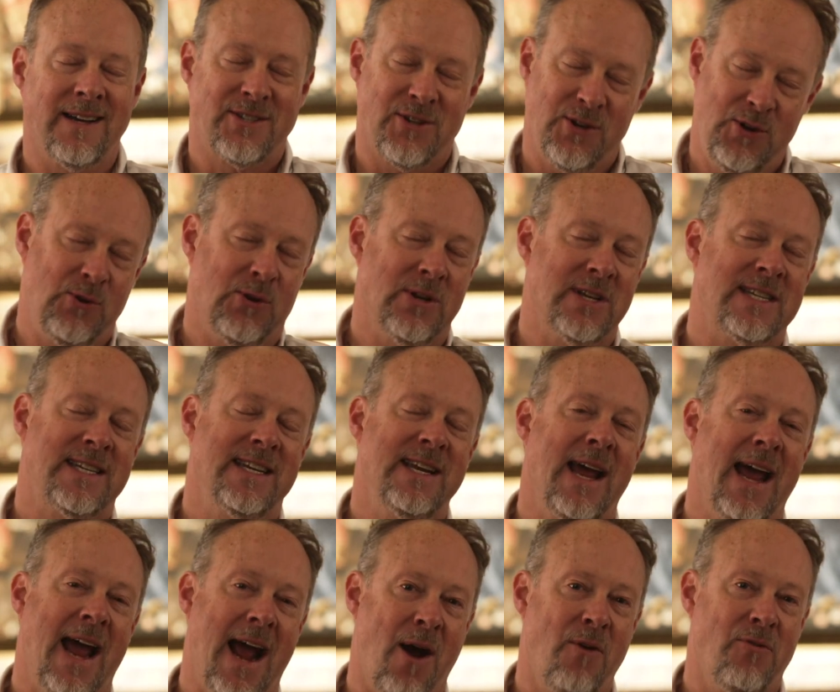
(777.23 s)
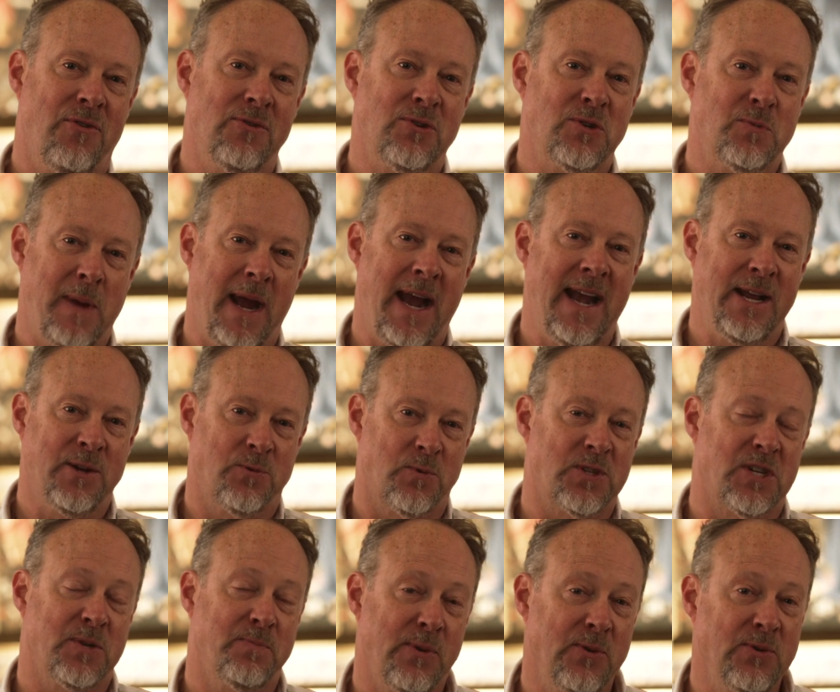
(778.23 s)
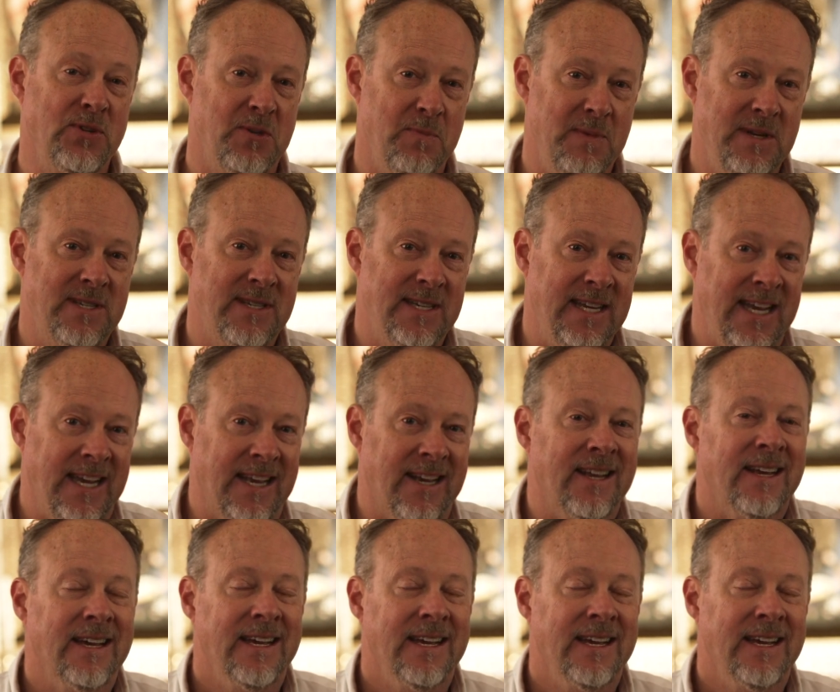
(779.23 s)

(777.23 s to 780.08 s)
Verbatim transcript: so you can see how those paintings were supposed to be seen